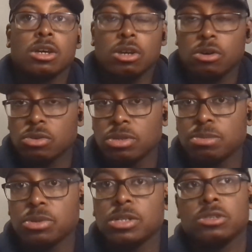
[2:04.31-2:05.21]
Golden
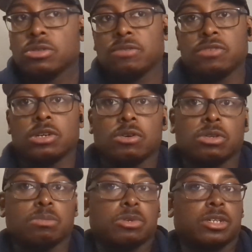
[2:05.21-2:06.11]
Boy, or even
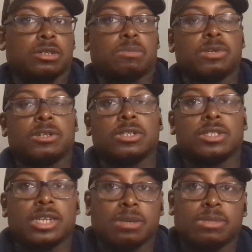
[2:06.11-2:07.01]
Golden Boy could be on the
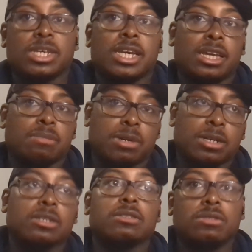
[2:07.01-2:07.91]
same day,
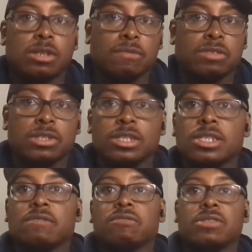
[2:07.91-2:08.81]
but obviously
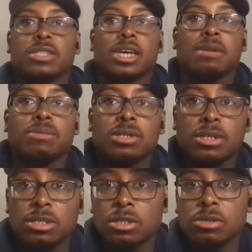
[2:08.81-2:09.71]
different time,
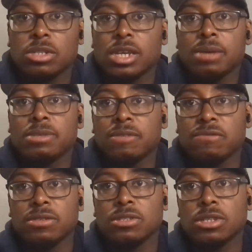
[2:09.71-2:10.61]
you know, time difference.